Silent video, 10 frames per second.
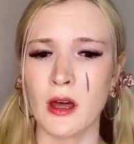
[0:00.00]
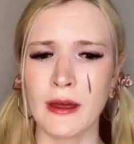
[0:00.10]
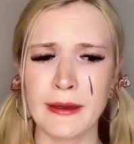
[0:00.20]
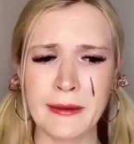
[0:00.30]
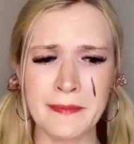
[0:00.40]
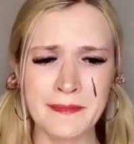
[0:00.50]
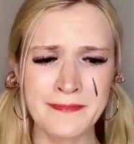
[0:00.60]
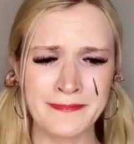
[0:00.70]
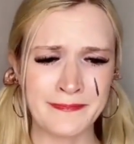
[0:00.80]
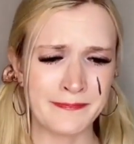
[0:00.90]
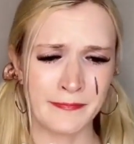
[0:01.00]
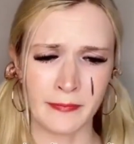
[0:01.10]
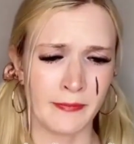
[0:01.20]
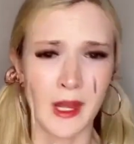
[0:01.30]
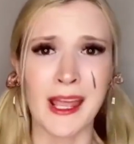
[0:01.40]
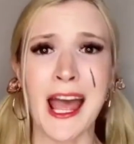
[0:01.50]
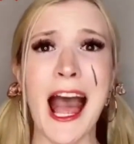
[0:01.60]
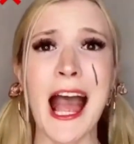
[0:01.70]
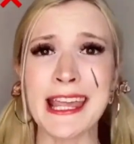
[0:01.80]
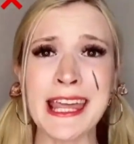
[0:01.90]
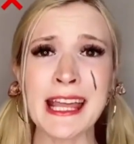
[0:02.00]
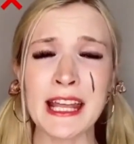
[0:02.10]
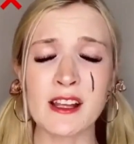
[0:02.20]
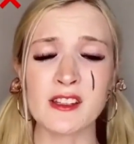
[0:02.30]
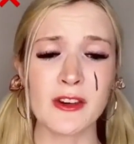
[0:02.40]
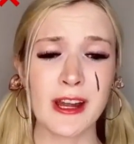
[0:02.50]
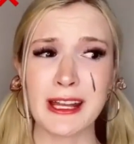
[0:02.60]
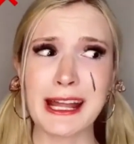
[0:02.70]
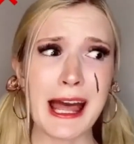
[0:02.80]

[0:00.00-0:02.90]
I can't answer it.